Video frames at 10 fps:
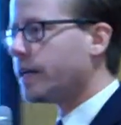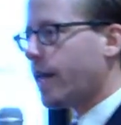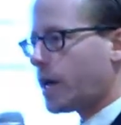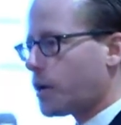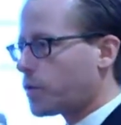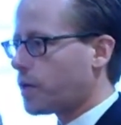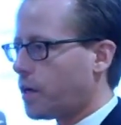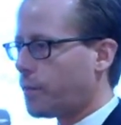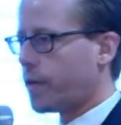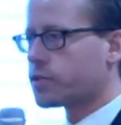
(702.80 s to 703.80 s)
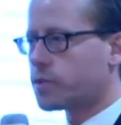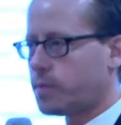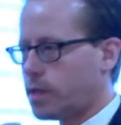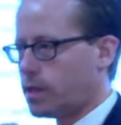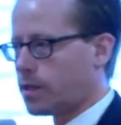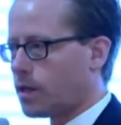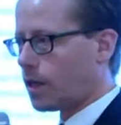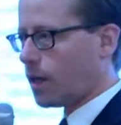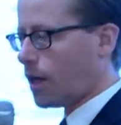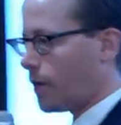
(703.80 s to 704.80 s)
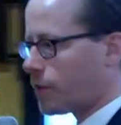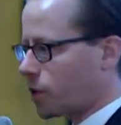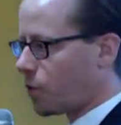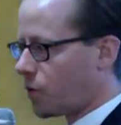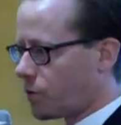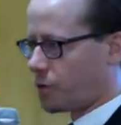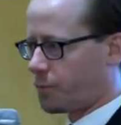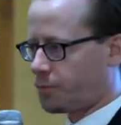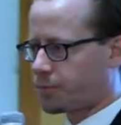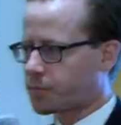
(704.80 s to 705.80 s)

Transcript: Now, imagine me. I'm in a courtroom